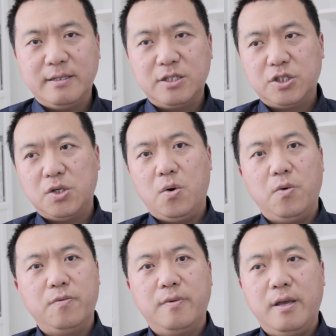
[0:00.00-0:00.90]

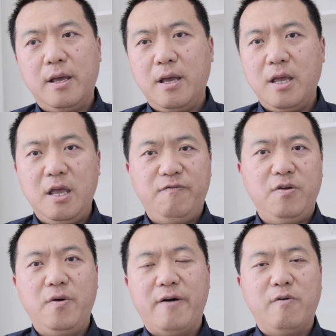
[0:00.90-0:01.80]
So if
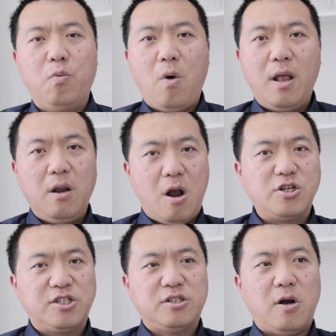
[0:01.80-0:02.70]
you have one
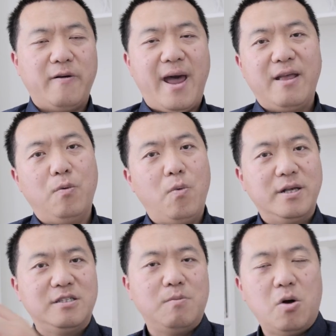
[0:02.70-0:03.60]
large shower head and
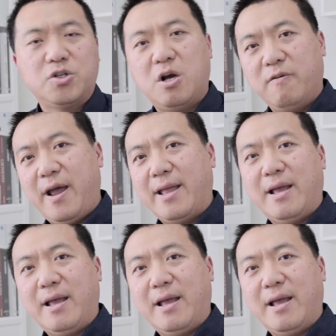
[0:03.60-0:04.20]
one small shower head,